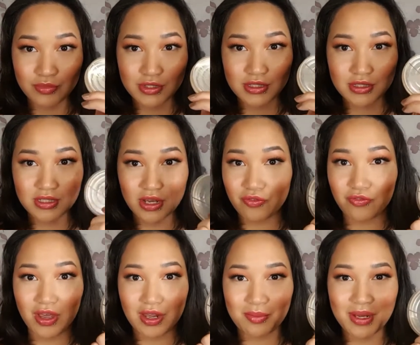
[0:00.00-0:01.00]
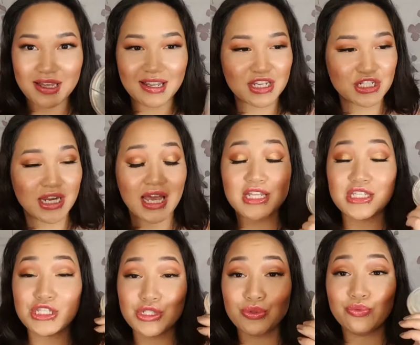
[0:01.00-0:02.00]
stuff out of my collection. I
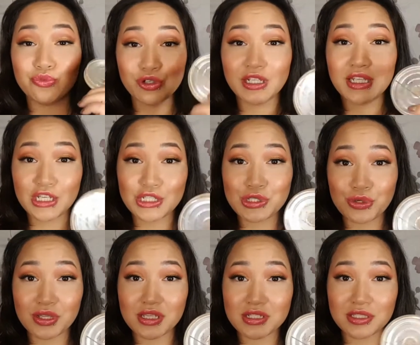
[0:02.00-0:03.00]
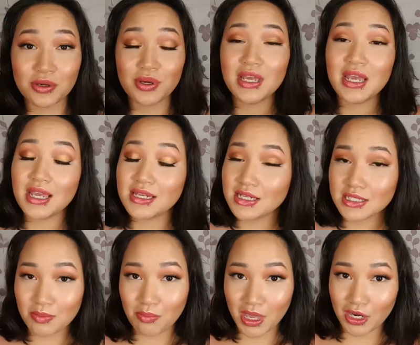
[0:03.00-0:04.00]
do really enjoy this though. It
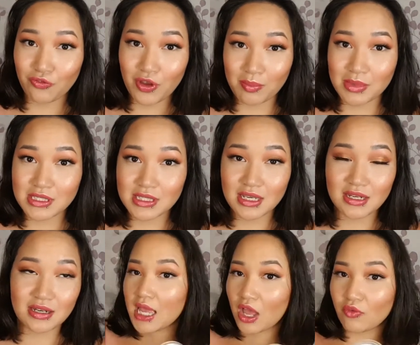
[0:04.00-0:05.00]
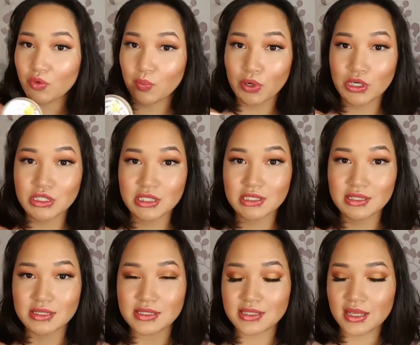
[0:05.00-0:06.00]
does mattify my skin. I have repurchased
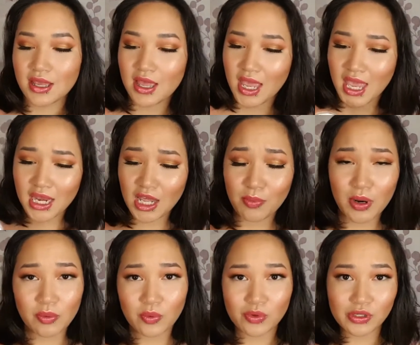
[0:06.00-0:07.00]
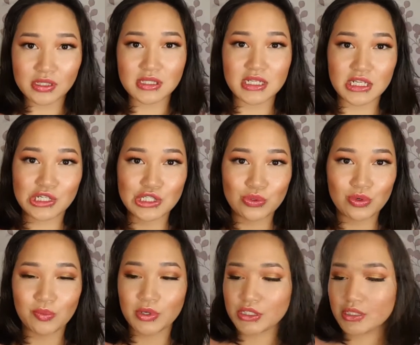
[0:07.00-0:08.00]
this, and I probably will continue to
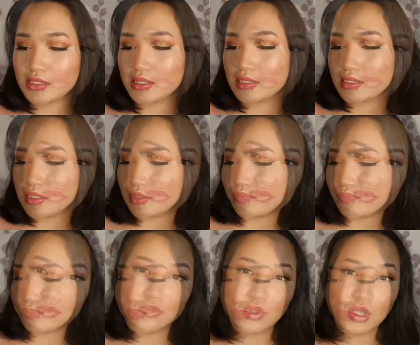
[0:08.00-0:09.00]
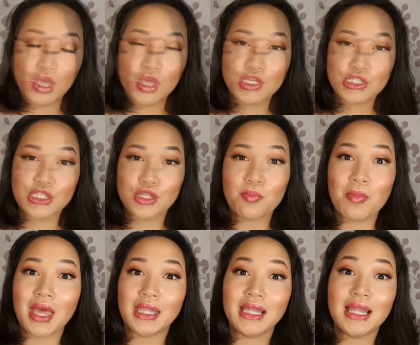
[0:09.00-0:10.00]
repurchase this too. So
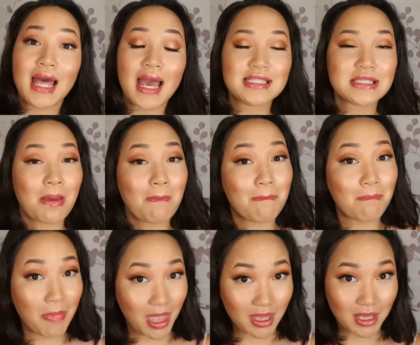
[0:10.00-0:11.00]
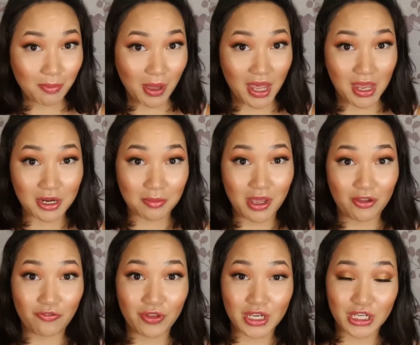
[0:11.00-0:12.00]
my last makeup item I
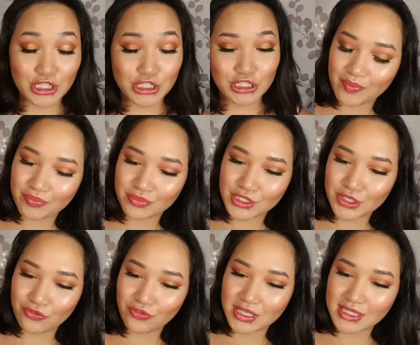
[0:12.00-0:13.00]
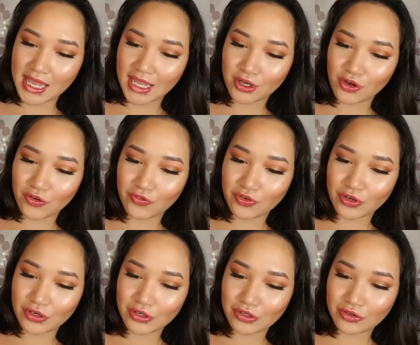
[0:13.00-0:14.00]
finished, Too Faced
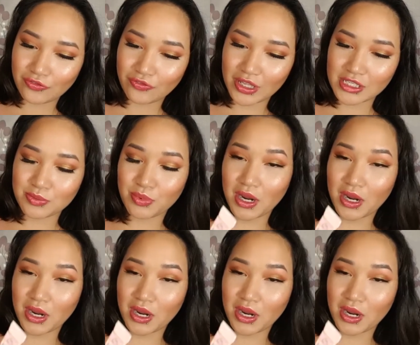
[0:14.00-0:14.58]
Hangover Face